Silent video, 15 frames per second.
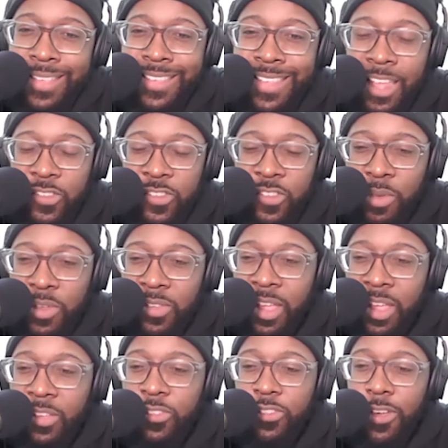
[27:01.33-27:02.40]
that selection of
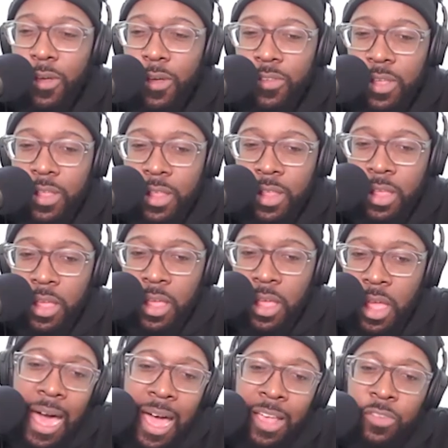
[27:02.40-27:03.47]
music is chosen
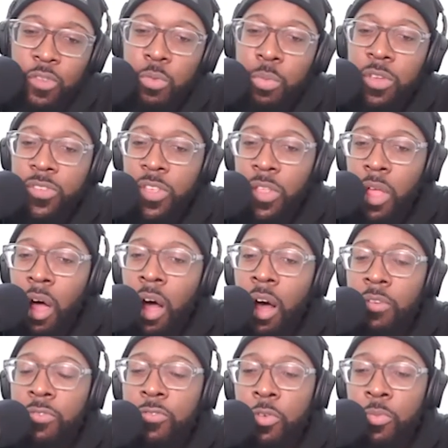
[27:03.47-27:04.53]
is almost an
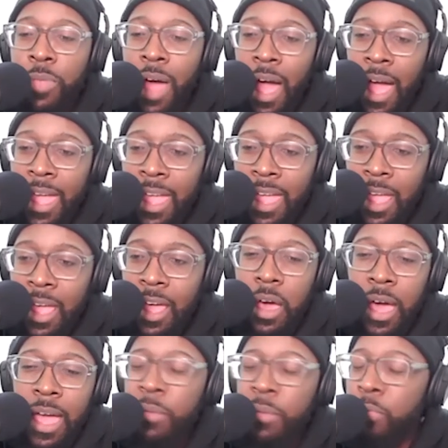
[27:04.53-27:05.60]
art form that I
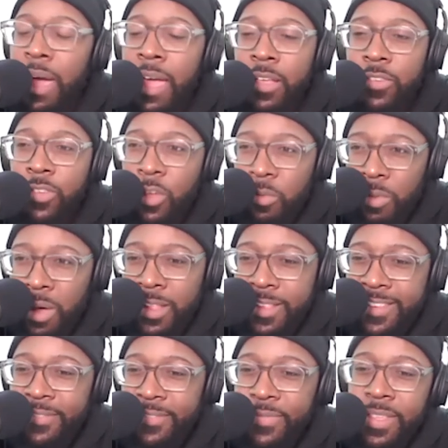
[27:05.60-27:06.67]
I admire so
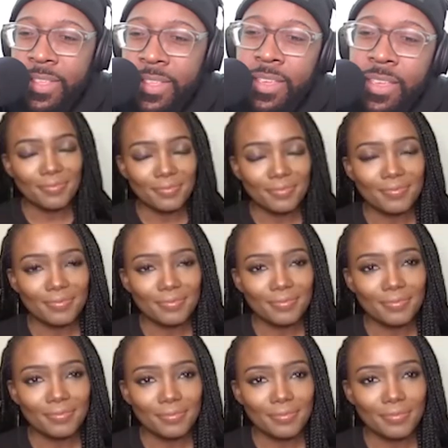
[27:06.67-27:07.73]
much. Mm.
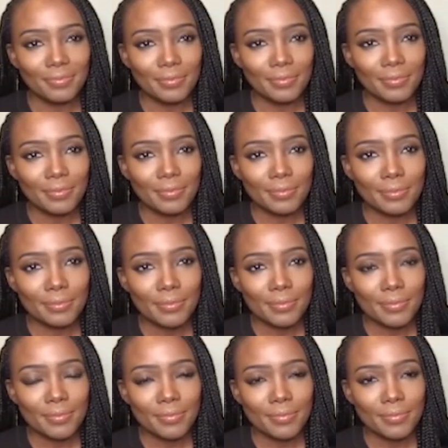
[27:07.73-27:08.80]
So for me, that
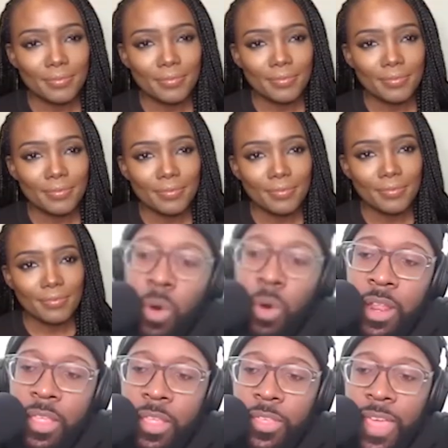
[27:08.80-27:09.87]
was
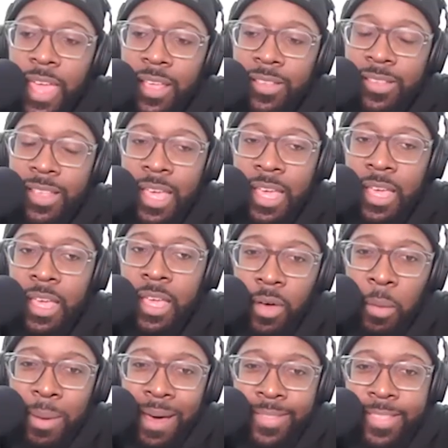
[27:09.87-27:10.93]
one of the things that
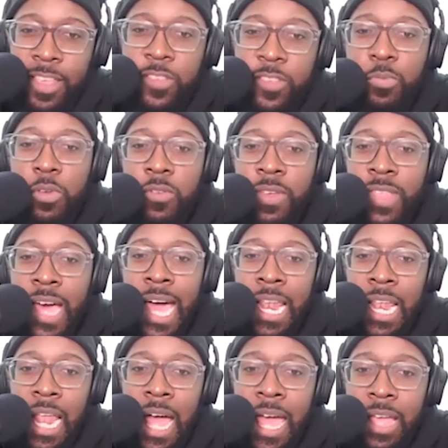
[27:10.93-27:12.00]
about this movie that
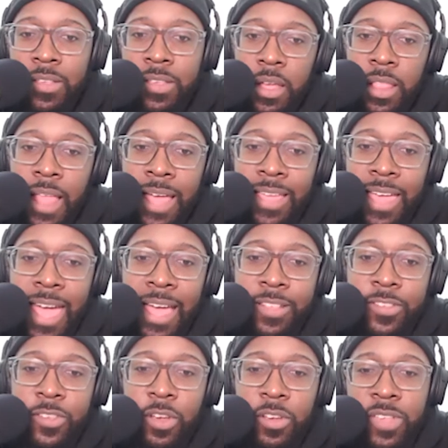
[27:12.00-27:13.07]
I like. Like they
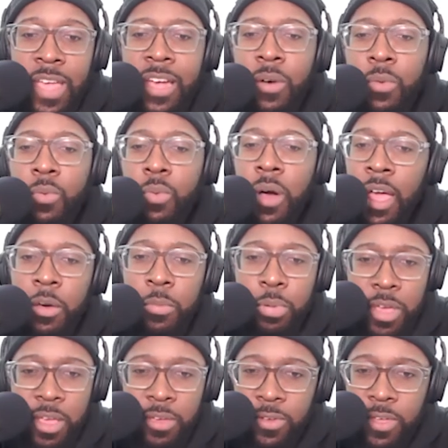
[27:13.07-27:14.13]
had songs like "I Got
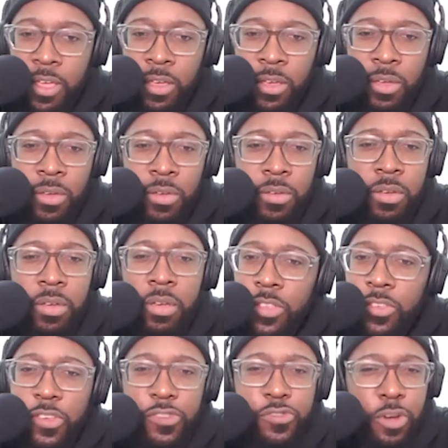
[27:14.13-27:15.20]
Boogie for You,"
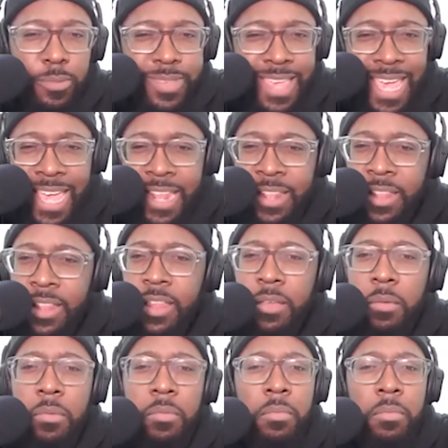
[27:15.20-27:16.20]
just dropped in